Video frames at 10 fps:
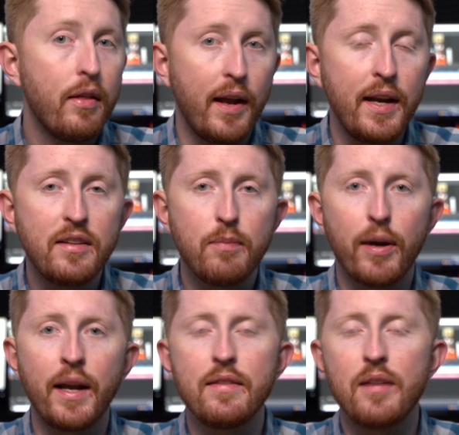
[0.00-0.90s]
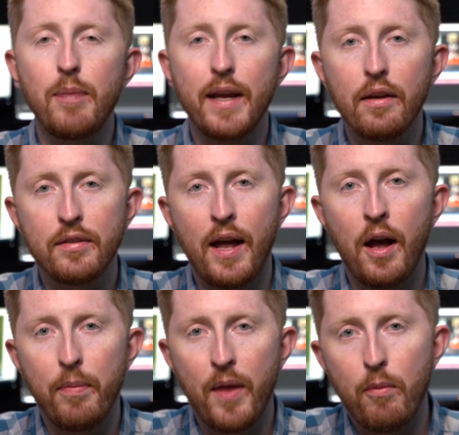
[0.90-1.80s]
They need to bring in somebody else to
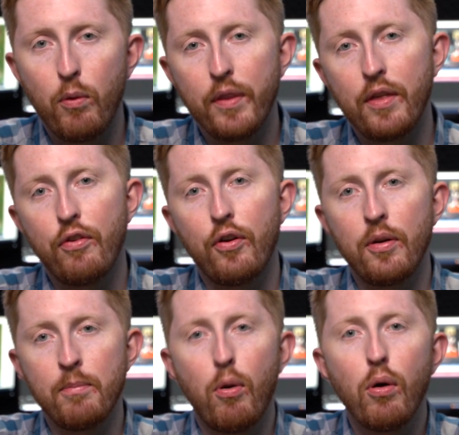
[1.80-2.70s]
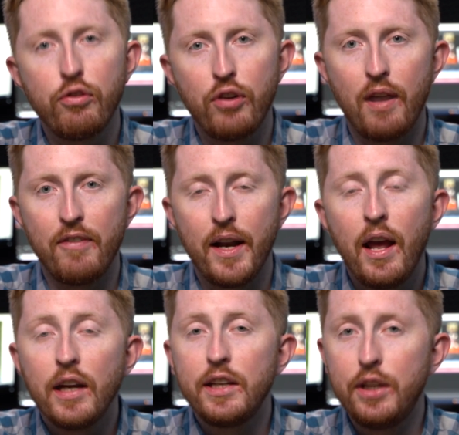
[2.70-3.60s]
help them with a certain portion of it.
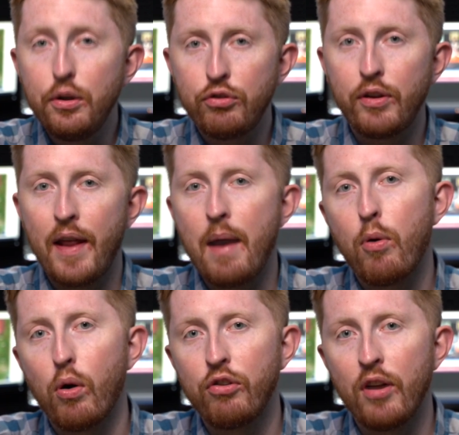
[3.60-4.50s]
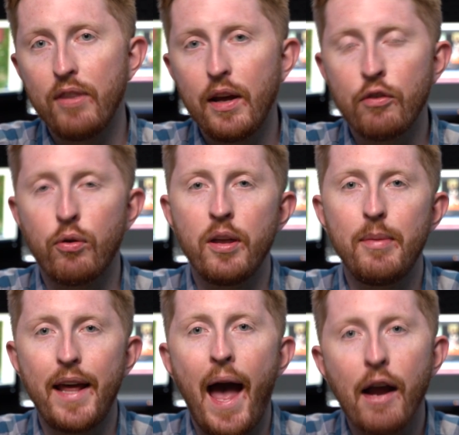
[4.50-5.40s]
Usually that portion of it is going to
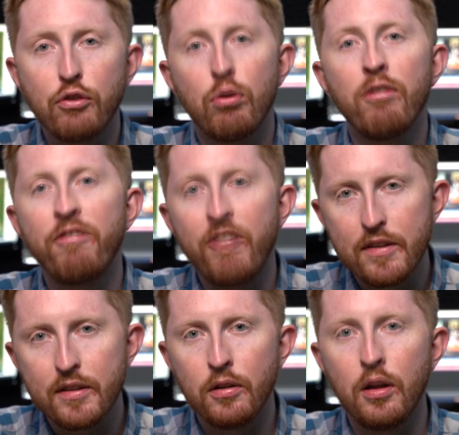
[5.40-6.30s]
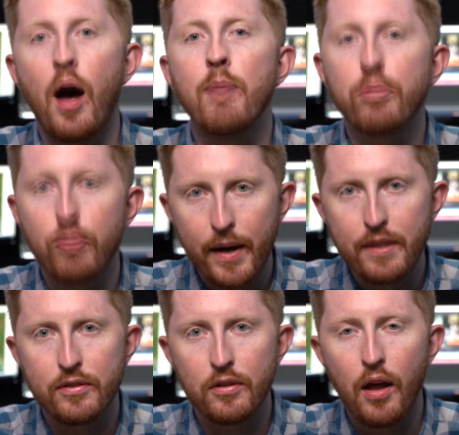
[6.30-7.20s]
be the actual physical
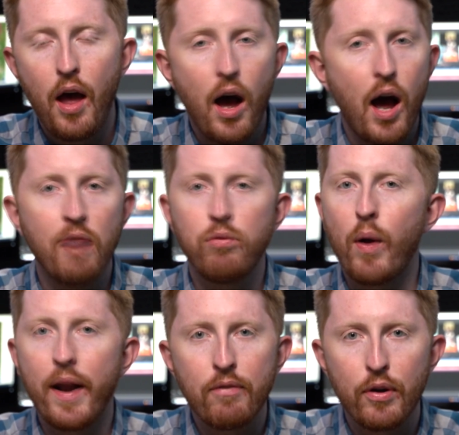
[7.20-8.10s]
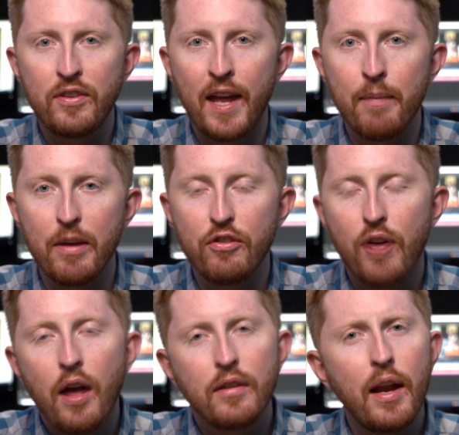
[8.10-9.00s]
appraisal of whatever is damaged.
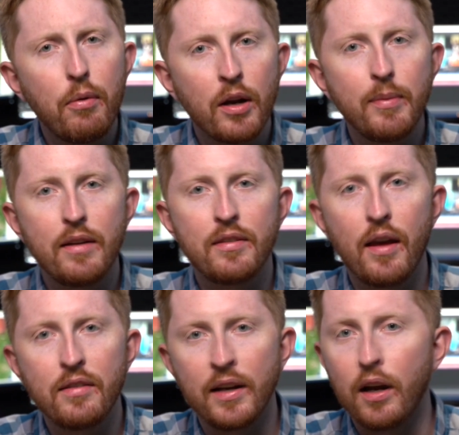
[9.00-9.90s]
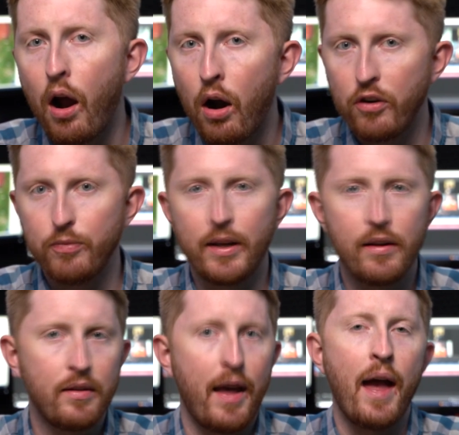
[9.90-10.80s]
Today we're going to be discussing cars
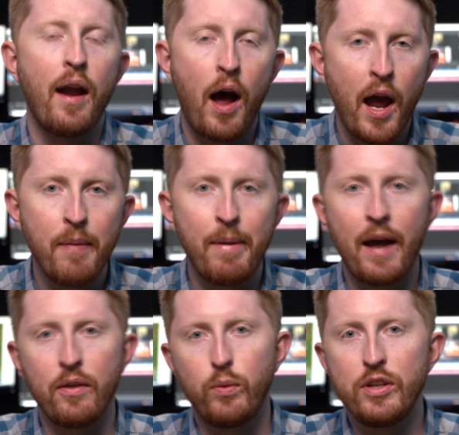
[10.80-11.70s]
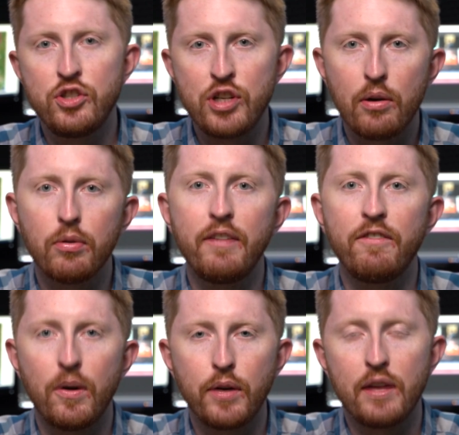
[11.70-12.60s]
because at iPath we generally
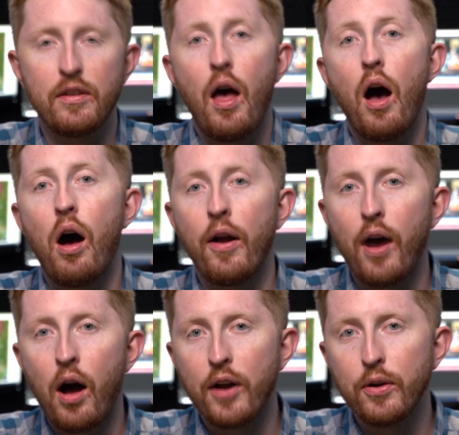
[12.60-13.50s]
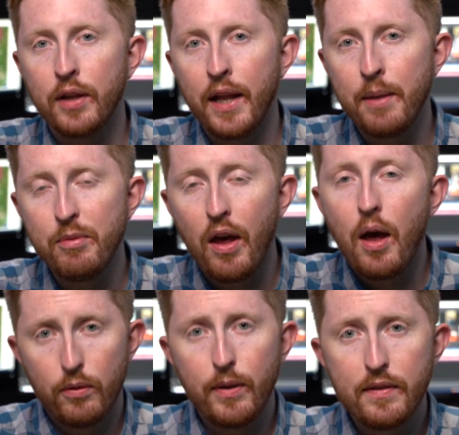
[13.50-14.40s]
focus on auto claims.
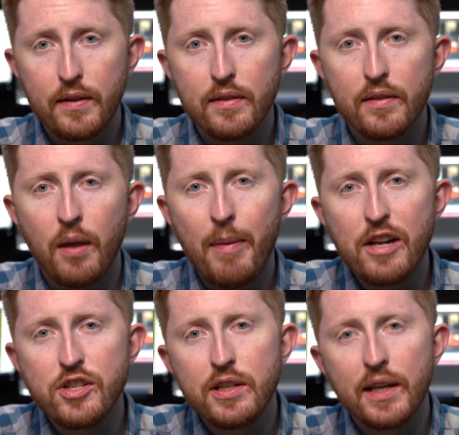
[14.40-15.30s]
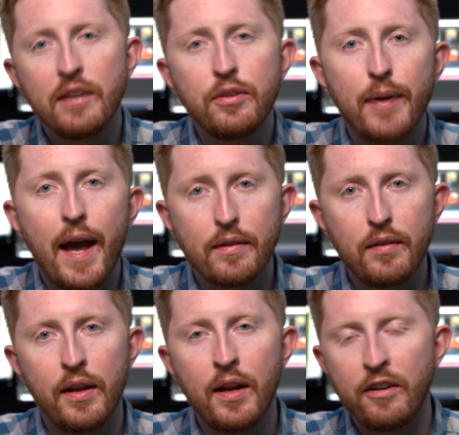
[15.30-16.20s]
For instance, imagine you get into an
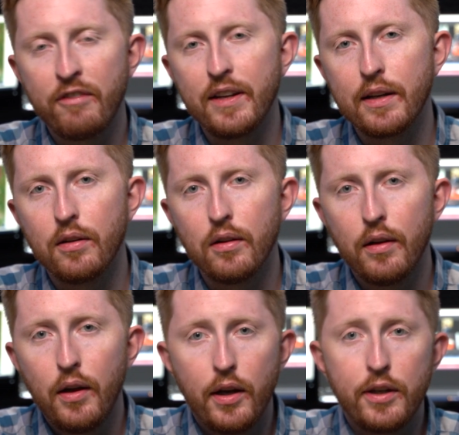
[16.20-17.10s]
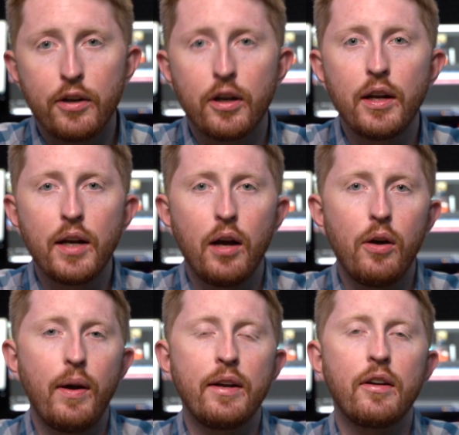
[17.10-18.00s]
accident in your vehicle. You're going to
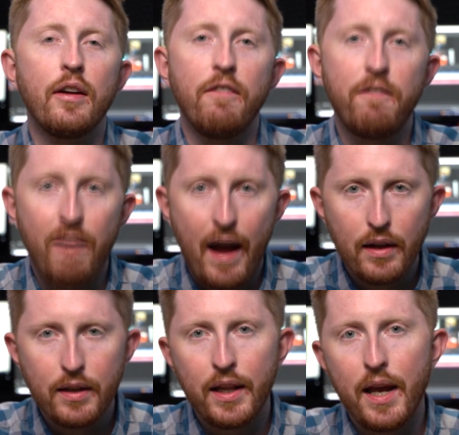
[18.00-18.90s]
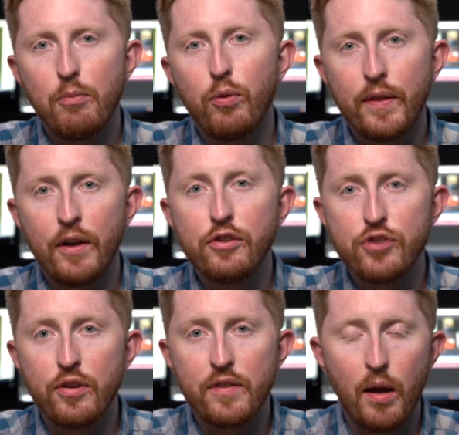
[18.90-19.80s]
go and you're going to file a claim with your
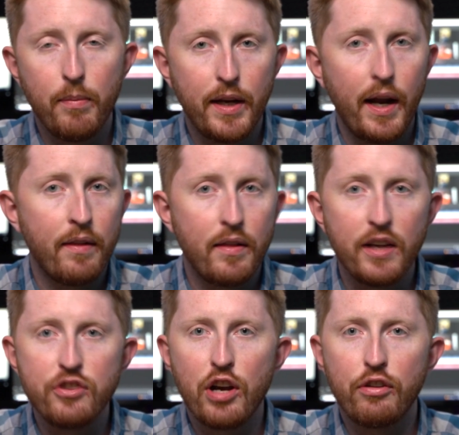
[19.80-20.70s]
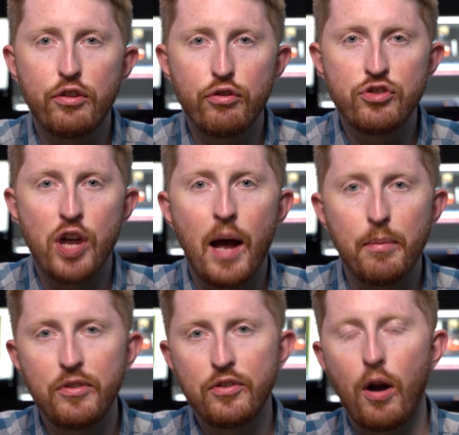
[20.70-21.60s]
insurance company, and then the adjuster's
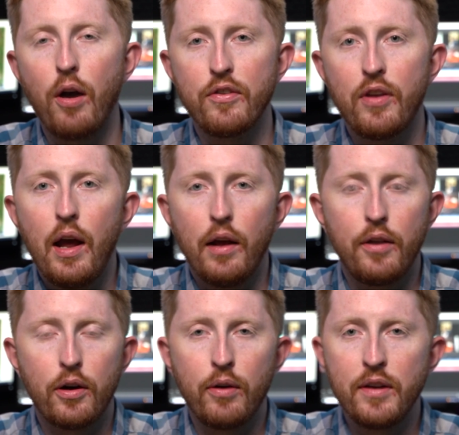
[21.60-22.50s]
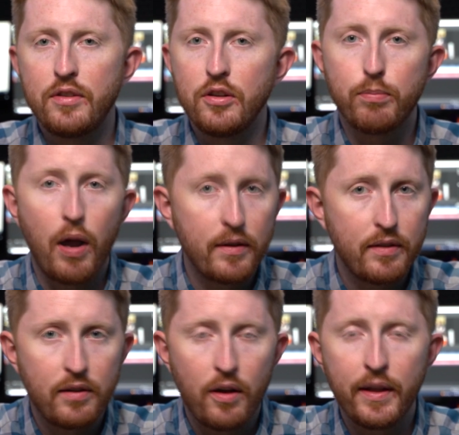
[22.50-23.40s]
job starts. They're going to
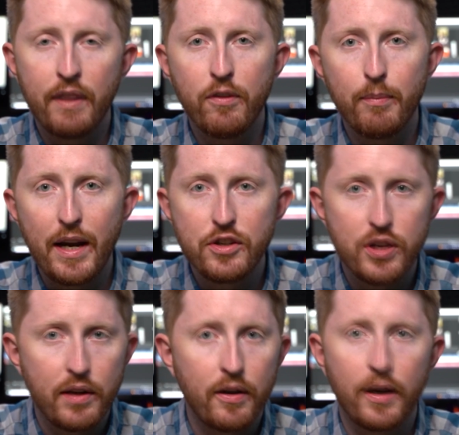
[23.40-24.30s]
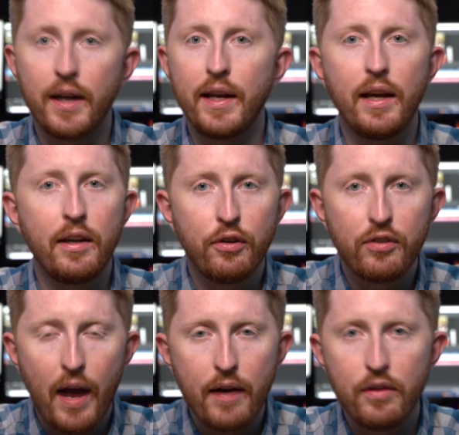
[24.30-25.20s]
process all the information. They're going to get your
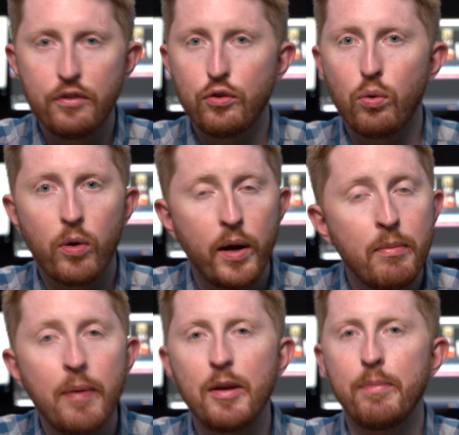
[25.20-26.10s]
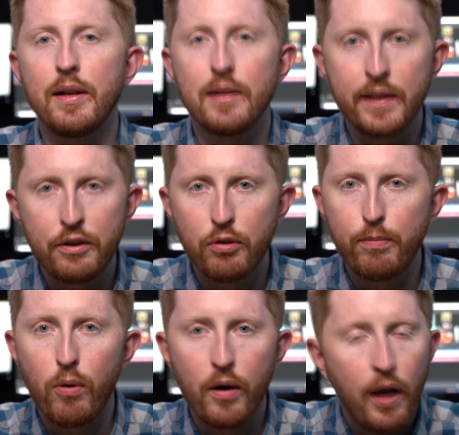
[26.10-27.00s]
side of the story, maybe a police
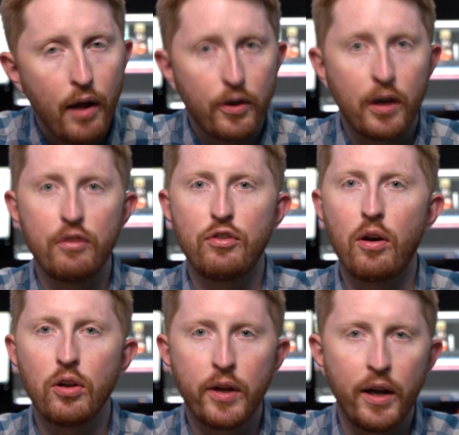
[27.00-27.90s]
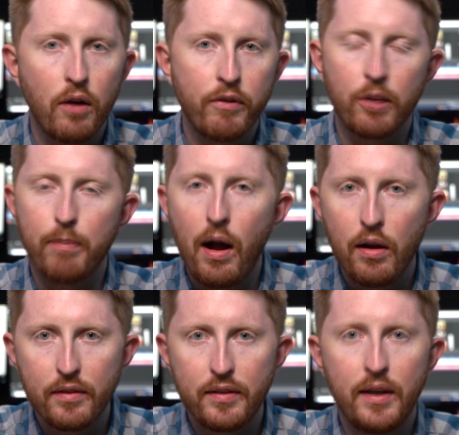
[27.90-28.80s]
report. They're going to start looking over your
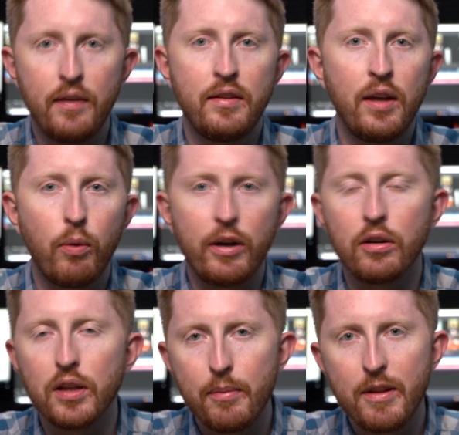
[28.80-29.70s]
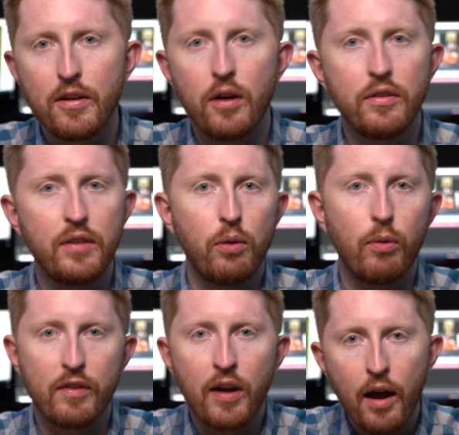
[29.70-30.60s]
policy, seeing what your limits are, seeing
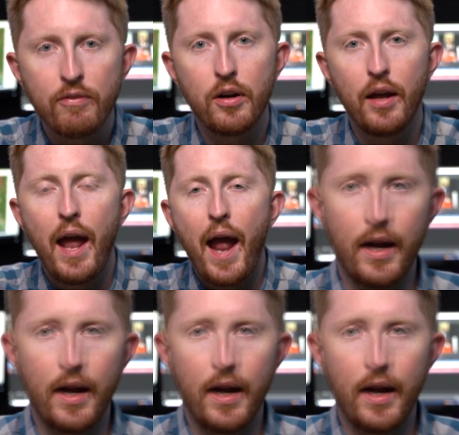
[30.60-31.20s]
what's covered.